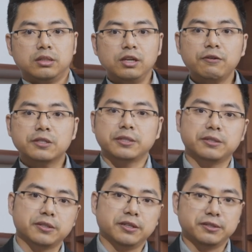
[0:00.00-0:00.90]
The difference
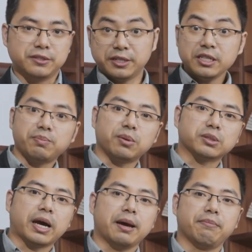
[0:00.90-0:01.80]
is, is this
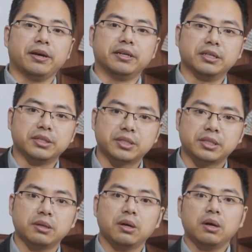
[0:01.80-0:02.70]
prototype
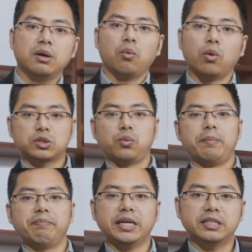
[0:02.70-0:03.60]
is what
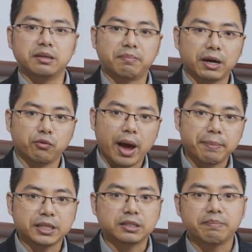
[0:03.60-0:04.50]
we made it by
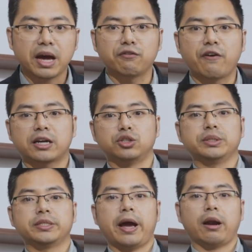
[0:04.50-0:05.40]
rapid
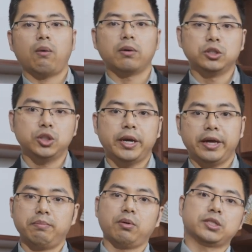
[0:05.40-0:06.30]
manufacturing technology
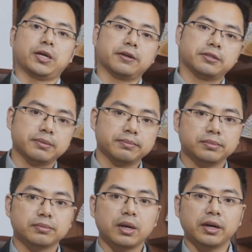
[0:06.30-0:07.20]
and process.
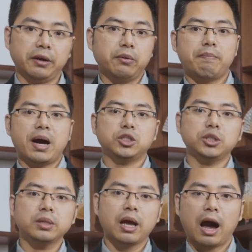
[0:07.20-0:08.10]
Can you
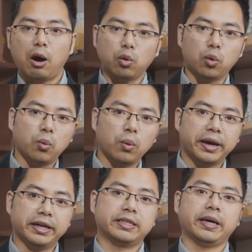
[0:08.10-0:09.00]
imagine how long
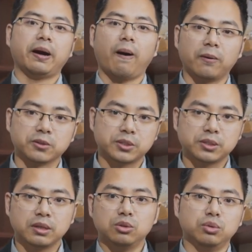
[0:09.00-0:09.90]
it takes
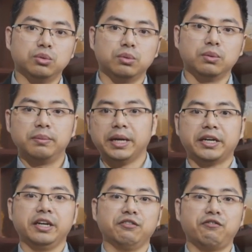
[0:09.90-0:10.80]
us to
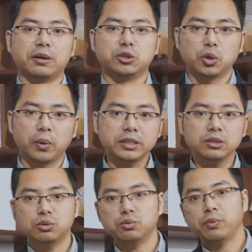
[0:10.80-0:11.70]
make it from
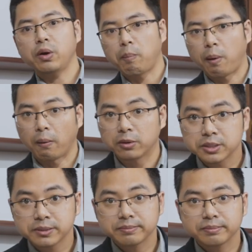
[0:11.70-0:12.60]
drawing to real parts?